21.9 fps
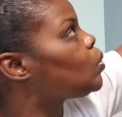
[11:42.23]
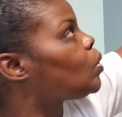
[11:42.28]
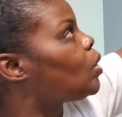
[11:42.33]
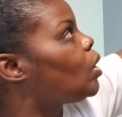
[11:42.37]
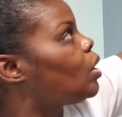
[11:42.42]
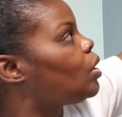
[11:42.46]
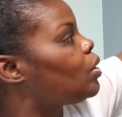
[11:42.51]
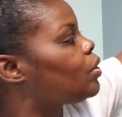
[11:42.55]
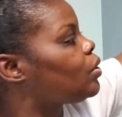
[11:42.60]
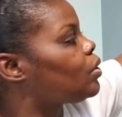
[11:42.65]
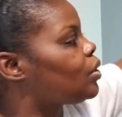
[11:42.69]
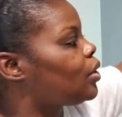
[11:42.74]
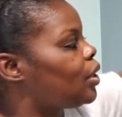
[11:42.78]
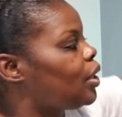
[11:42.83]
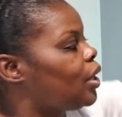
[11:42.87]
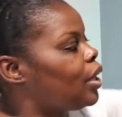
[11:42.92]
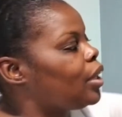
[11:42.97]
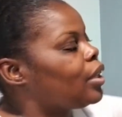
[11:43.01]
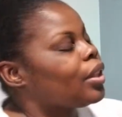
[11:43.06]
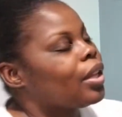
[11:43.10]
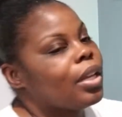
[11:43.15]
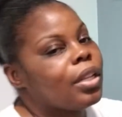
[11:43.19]

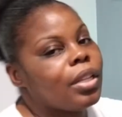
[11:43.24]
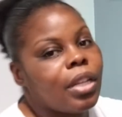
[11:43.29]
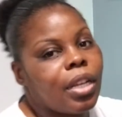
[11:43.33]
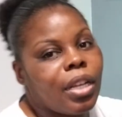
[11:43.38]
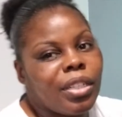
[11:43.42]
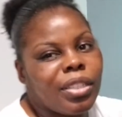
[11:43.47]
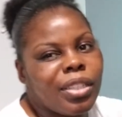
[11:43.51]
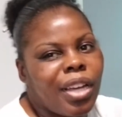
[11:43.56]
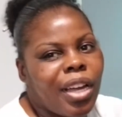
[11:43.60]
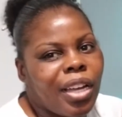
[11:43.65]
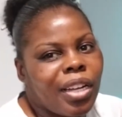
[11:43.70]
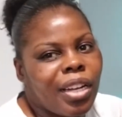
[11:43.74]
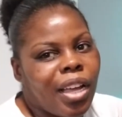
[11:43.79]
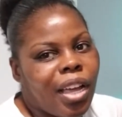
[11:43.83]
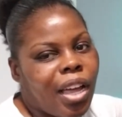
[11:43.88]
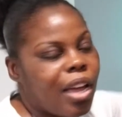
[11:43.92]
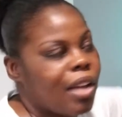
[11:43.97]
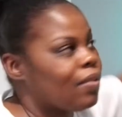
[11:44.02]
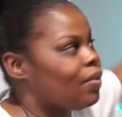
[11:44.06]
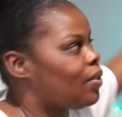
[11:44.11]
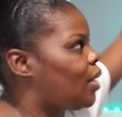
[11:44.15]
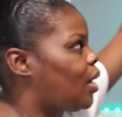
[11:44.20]
underneath, and then kind of
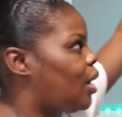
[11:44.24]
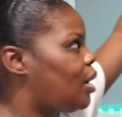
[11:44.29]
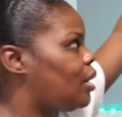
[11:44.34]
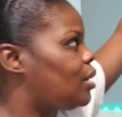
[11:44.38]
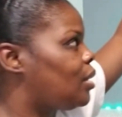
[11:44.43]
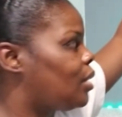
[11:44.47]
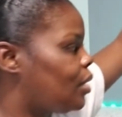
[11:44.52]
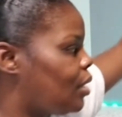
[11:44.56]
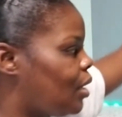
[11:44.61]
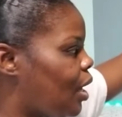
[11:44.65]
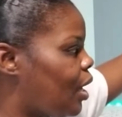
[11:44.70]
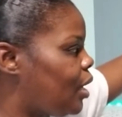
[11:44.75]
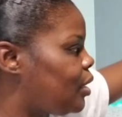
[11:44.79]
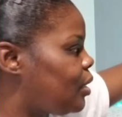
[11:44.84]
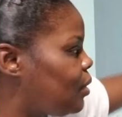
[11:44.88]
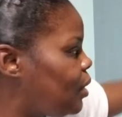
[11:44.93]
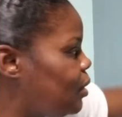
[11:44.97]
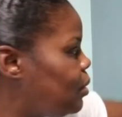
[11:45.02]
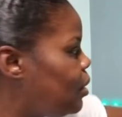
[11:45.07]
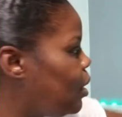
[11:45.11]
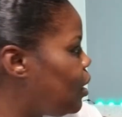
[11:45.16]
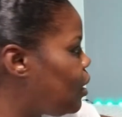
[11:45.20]
have that light
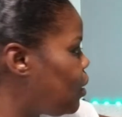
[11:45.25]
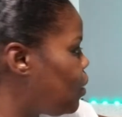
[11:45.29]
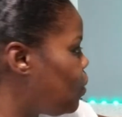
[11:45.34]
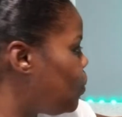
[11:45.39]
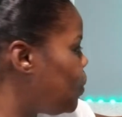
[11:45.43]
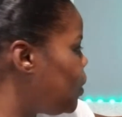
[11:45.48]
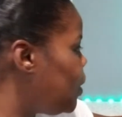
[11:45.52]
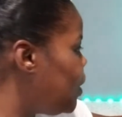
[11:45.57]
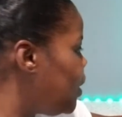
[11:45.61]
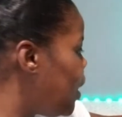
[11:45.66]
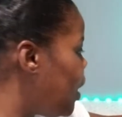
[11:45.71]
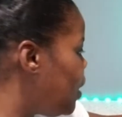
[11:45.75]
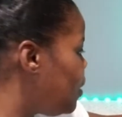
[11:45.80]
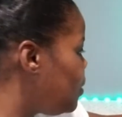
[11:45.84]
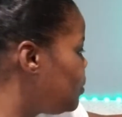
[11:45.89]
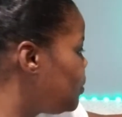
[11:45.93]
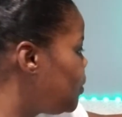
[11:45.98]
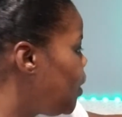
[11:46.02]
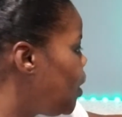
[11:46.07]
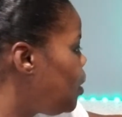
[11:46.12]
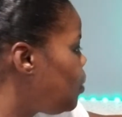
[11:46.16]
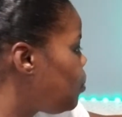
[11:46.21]
going
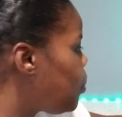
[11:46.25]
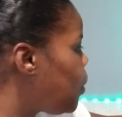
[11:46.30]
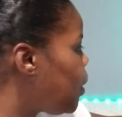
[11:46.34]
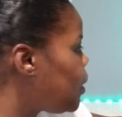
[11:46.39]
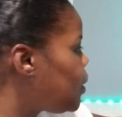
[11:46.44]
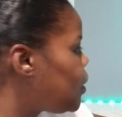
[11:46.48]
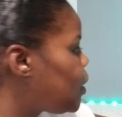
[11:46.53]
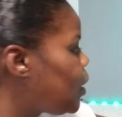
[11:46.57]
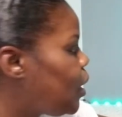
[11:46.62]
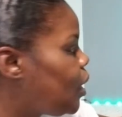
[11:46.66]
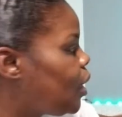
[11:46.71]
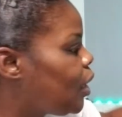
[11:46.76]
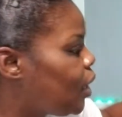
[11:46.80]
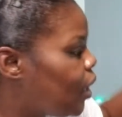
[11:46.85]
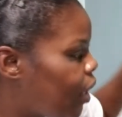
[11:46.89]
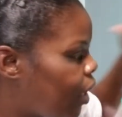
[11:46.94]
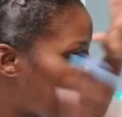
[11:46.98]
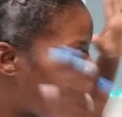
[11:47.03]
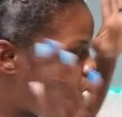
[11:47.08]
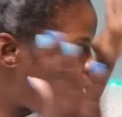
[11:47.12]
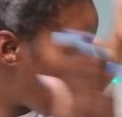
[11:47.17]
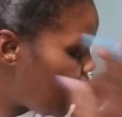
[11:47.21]
down. But
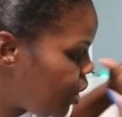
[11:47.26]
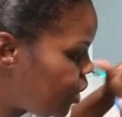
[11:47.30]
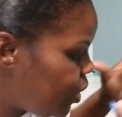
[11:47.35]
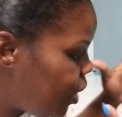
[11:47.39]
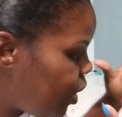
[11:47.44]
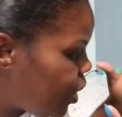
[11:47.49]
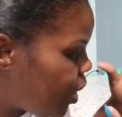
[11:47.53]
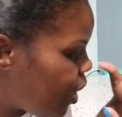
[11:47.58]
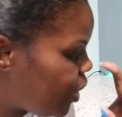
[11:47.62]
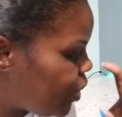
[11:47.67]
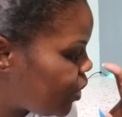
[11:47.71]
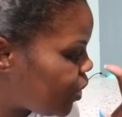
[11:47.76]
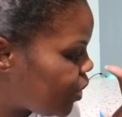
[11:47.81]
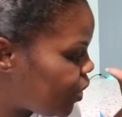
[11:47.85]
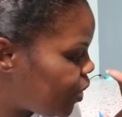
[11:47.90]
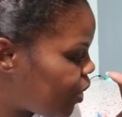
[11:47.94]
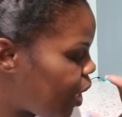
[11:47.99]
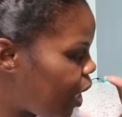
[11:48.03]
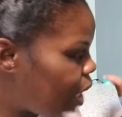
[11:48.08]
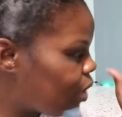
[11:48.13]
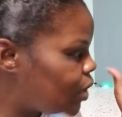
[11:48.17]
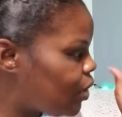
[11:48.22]
LED lights are
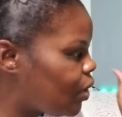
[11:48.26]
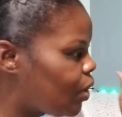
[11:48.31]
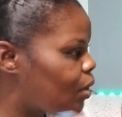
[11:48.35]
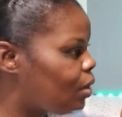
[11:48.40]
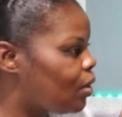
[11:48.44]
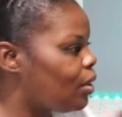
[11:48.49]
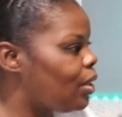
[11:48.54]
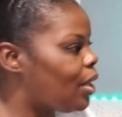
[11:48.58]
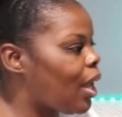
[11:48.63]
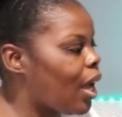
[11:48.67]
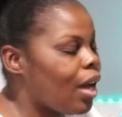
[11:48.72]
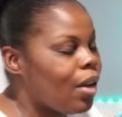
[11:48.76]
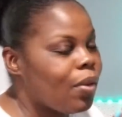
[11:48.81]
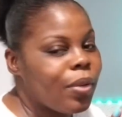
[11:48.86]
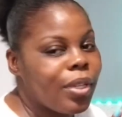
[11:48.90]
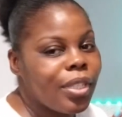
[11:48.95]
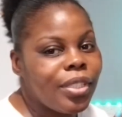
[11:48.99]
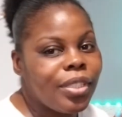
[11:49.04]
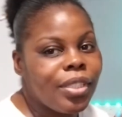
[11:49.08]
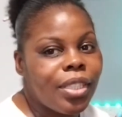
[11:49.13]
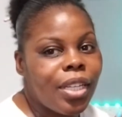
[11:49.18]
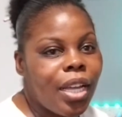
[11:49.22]
set. Now
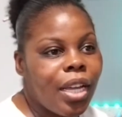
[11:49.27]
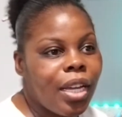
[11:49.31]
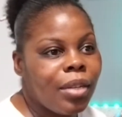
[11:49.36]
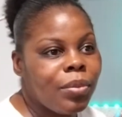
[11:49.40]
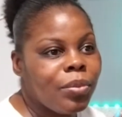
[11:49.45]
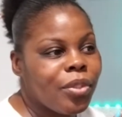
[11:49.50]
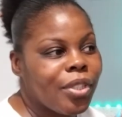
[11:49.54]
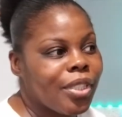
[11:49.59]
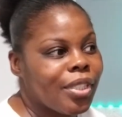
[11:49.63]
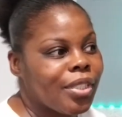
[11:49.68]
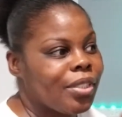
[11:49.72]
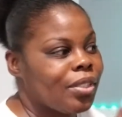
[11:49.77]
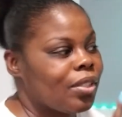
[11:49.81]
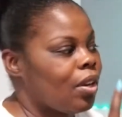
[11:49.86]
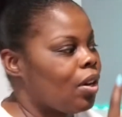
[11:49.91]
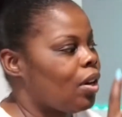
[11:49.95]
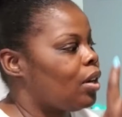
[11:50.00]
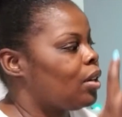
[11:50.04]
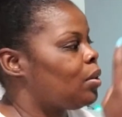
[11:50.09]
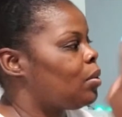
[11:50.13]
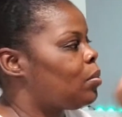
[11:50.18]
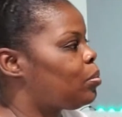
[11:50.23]
it's time to
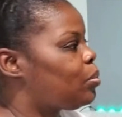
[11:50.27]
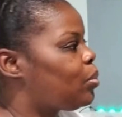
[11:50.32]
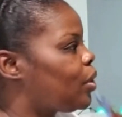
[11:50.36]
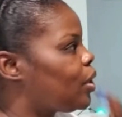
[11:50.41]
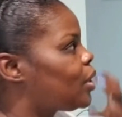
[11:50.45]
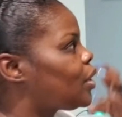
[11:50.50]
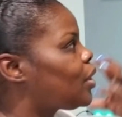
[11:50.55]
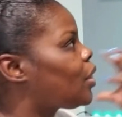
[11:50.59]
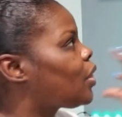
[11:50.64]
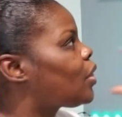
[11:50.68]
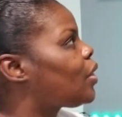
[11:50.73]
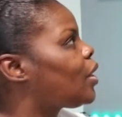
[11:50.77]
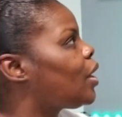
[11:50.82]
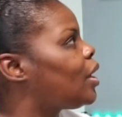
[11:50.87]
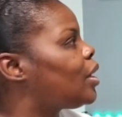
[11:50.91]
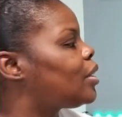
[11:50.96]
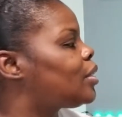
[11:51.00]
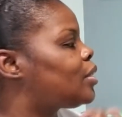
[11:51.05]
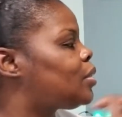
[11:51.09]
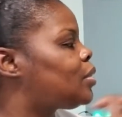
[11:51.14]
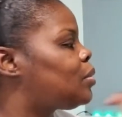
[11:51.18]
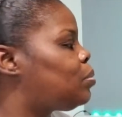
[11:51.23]
start putting
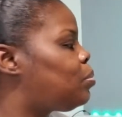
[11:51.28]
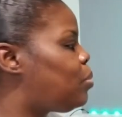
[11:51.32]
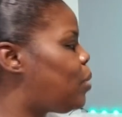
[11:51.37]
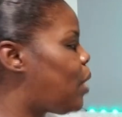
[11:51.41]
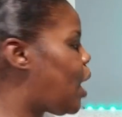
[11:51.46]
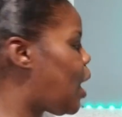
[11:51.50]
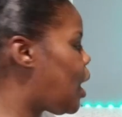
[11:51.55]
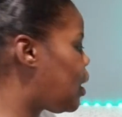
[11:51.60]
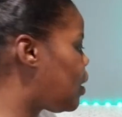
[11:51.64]
things back